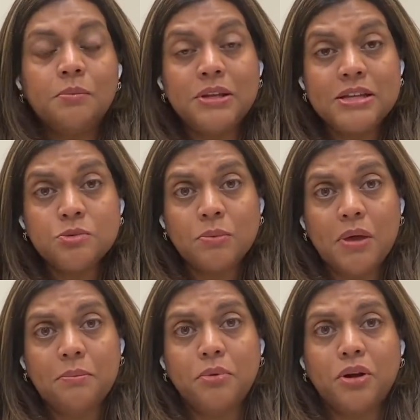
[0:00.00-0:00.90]
Please
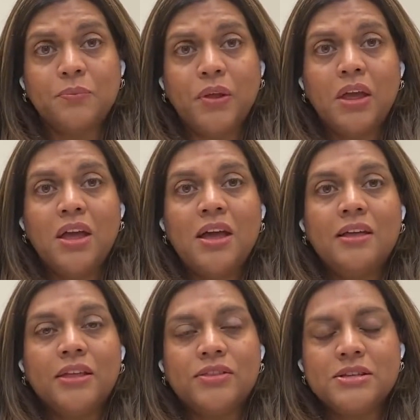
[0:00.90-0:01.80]
remember
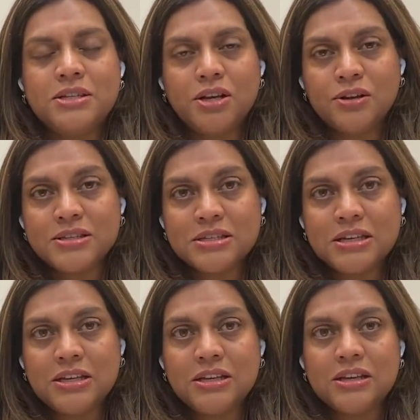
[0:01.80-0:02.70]
that the
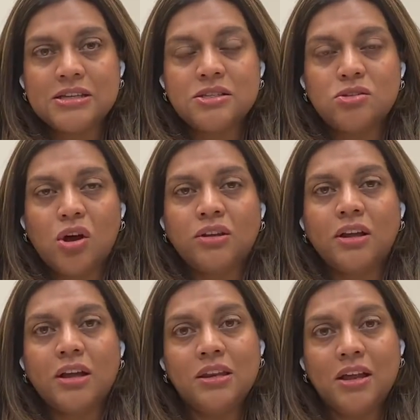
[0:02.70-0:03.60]
DRC is
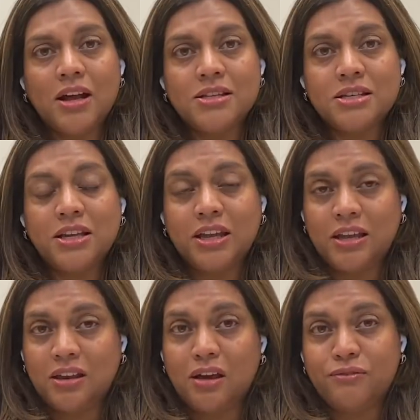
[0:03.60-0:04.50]
not conducting
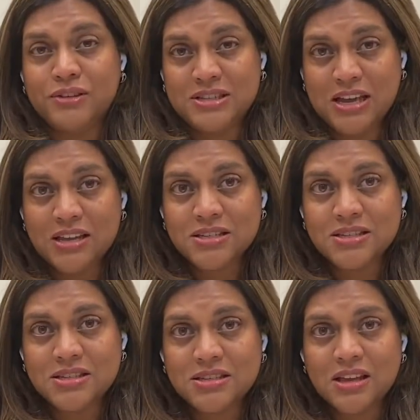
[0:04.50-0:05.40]
enough
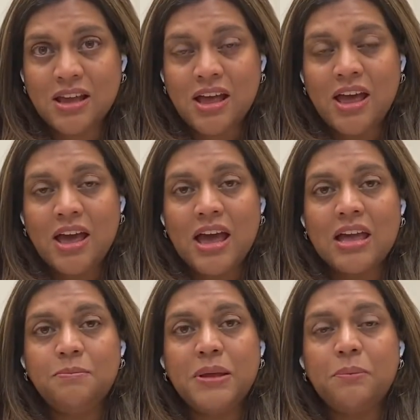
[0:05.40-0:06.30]
tests,
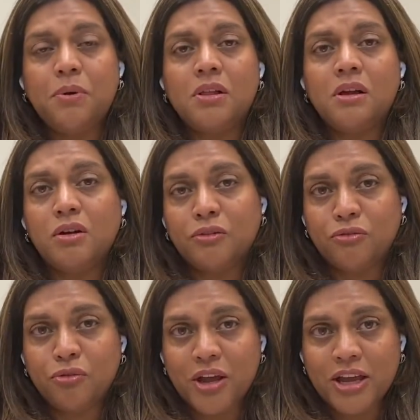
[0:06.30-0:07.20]
and people are
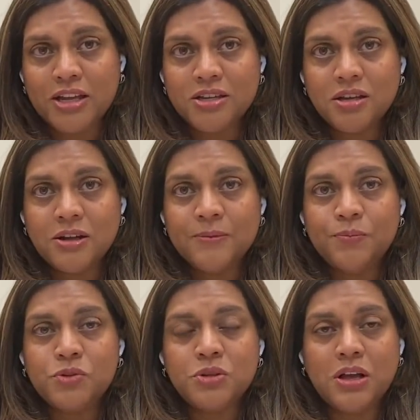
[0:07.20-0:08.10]
afraid
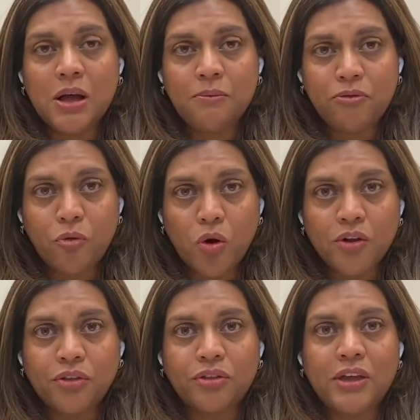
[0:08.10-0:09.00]
to come
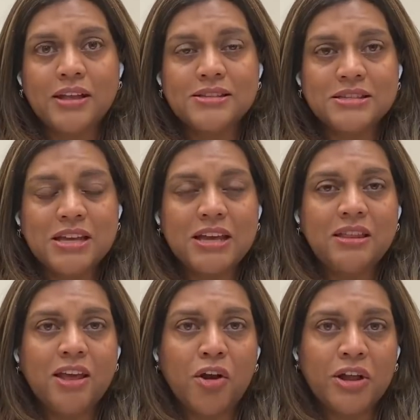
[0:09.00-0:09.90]
forth and say
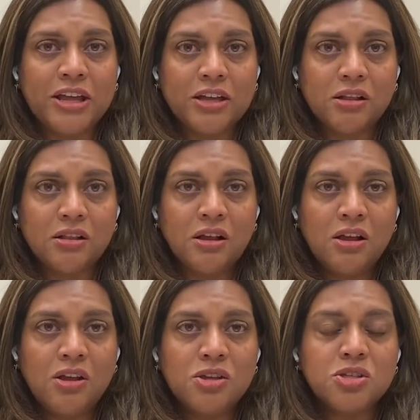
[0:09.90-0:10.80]
they are ill.
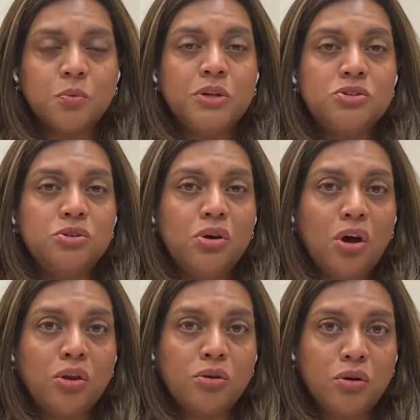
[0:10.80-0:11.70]
So we do
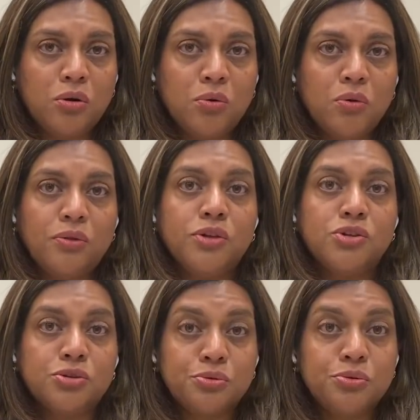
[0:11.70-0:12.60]
not know the
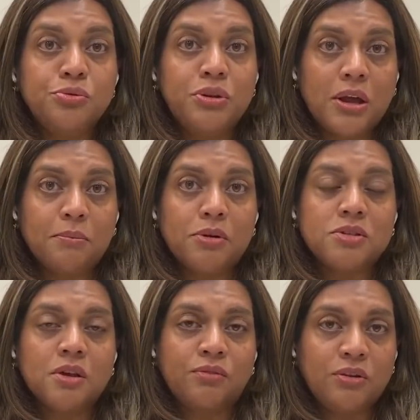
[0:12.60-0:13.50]
true
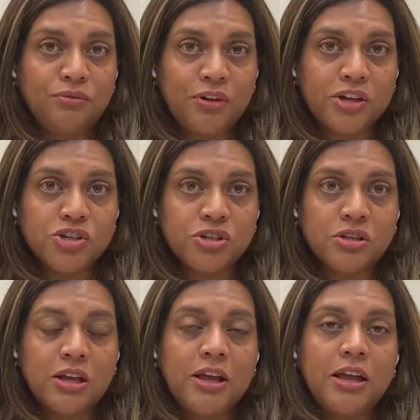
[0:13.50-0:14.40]
numbers of
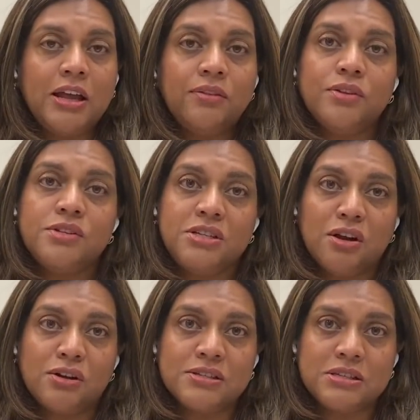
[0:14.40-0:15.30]
infection in the
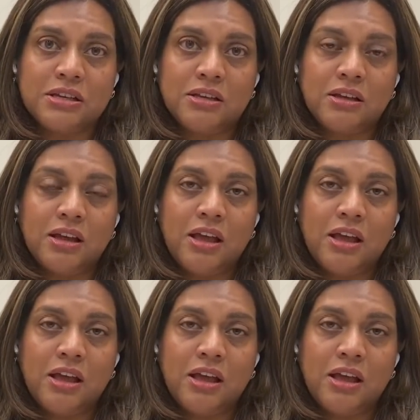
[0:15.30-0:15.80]
DRC.